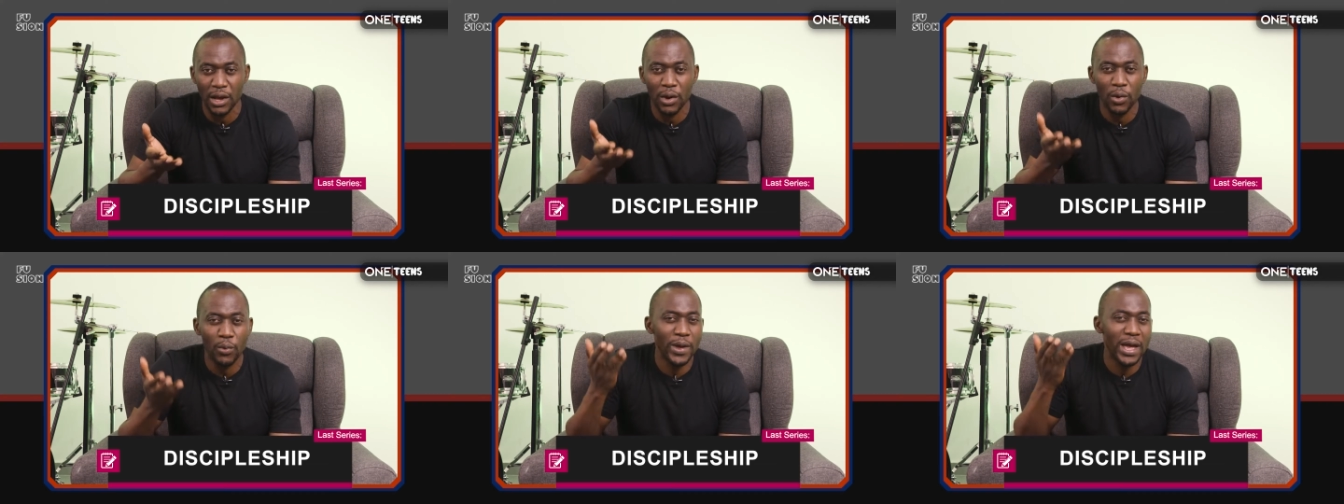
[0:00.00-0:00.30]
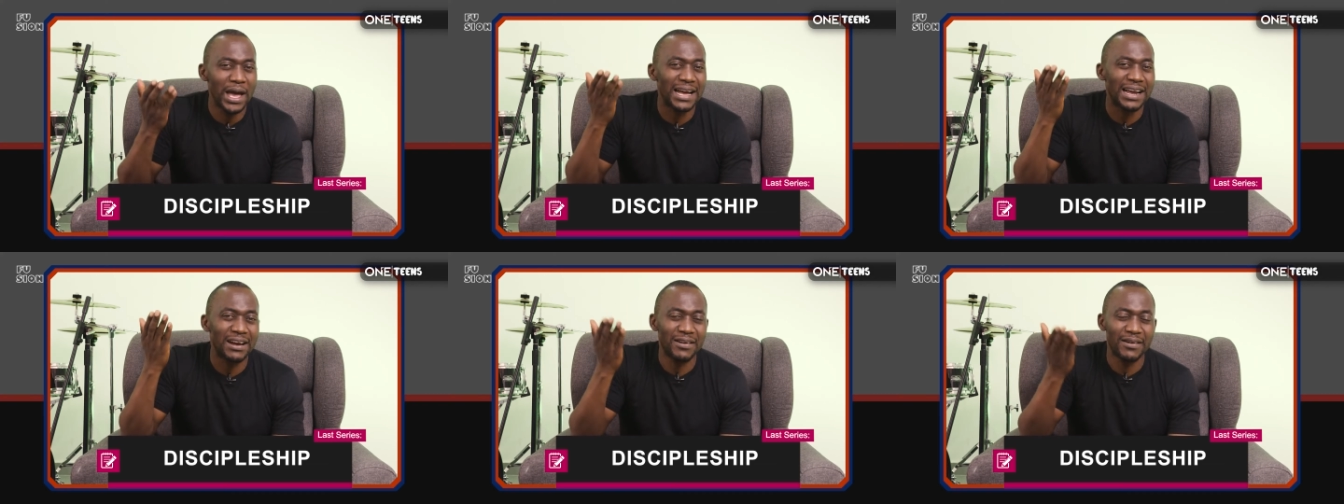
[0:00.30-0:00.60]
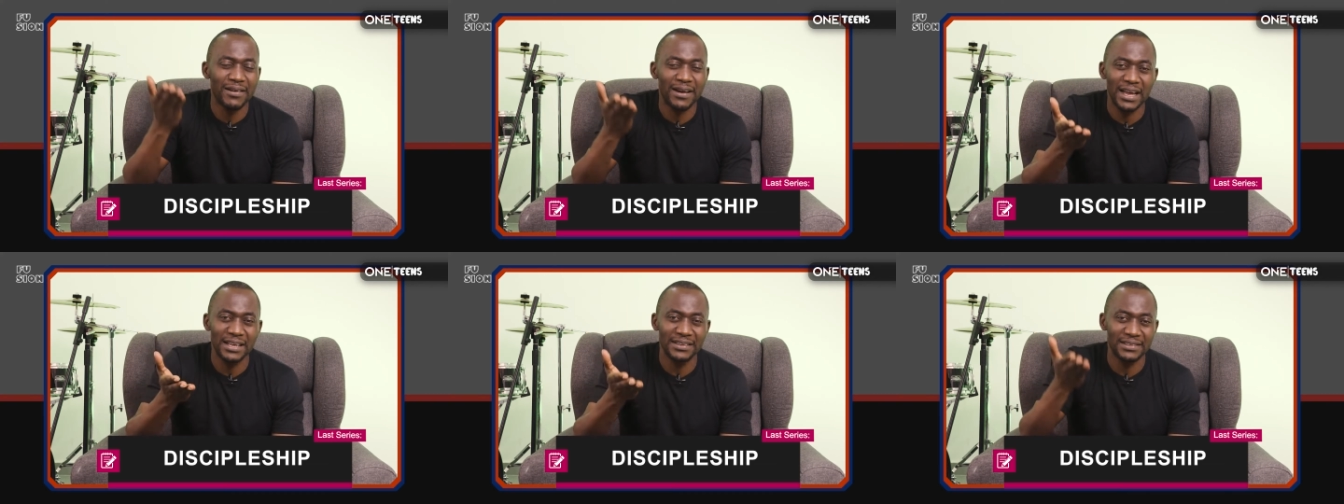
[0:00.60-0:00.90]
We are
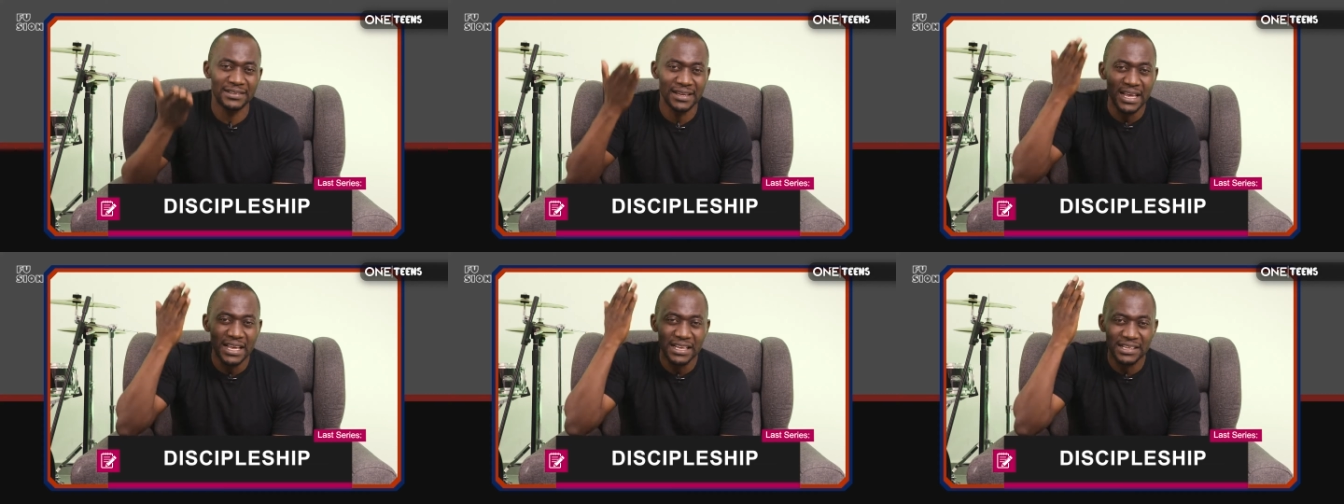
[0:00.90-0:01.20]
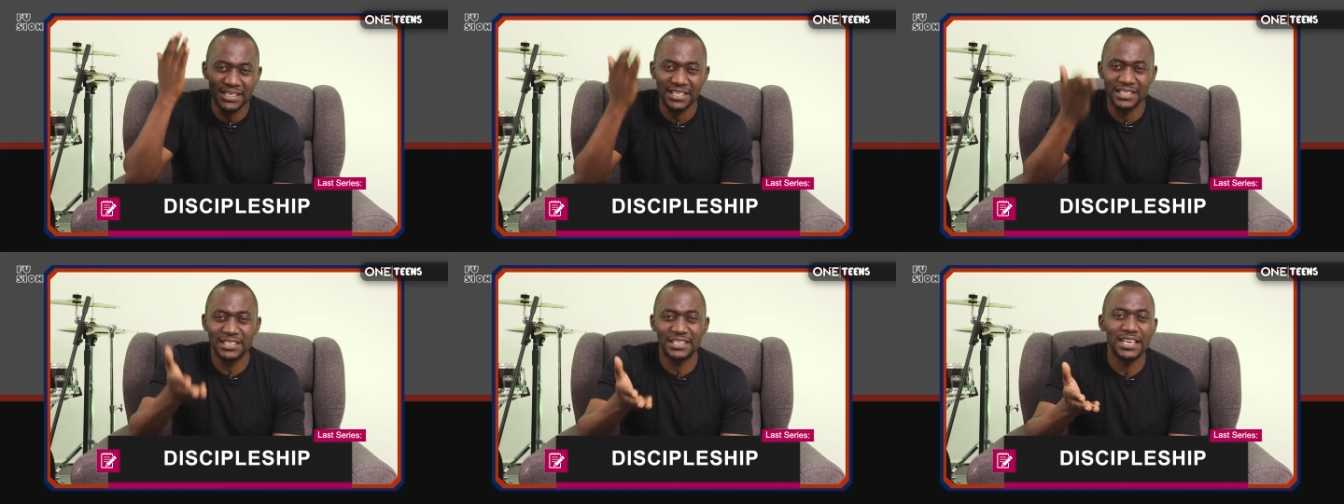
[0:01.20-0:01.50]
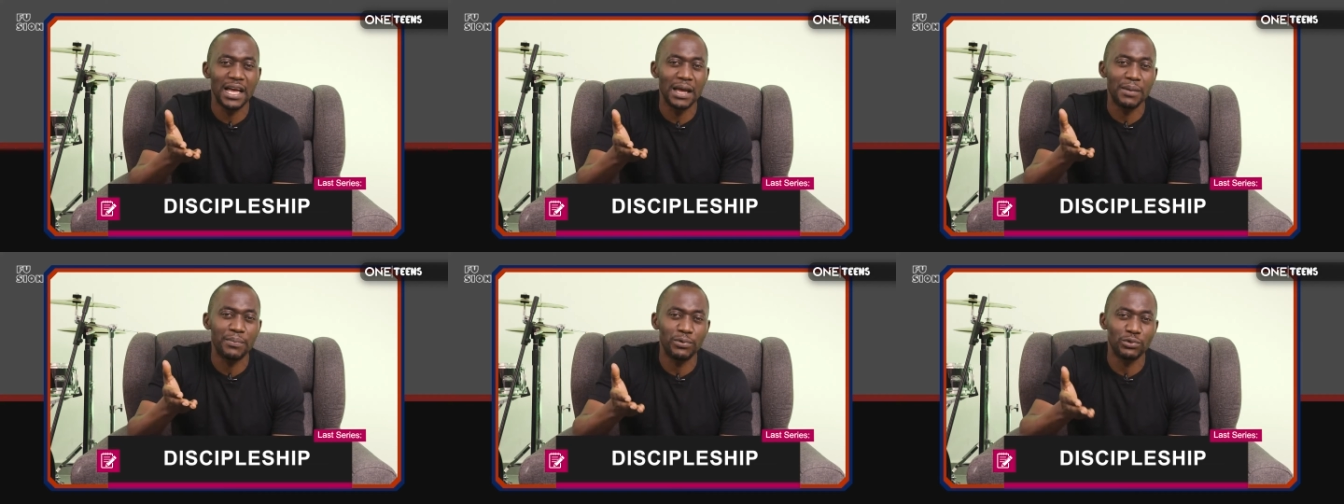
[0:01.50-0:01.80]
Christ's
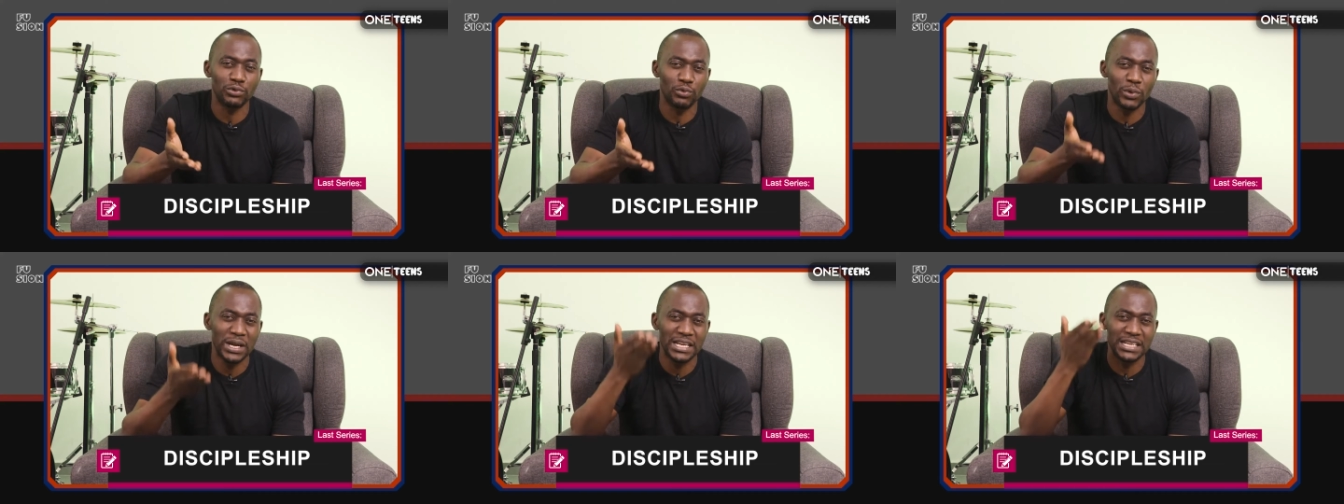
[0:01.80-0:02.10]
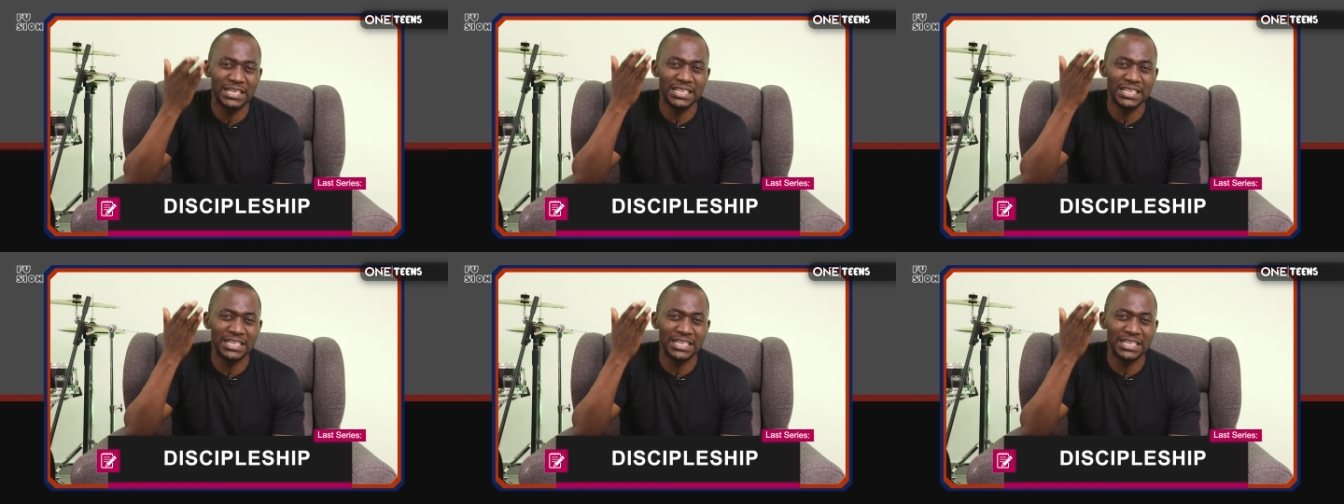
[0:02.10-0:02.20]
disciples. We are the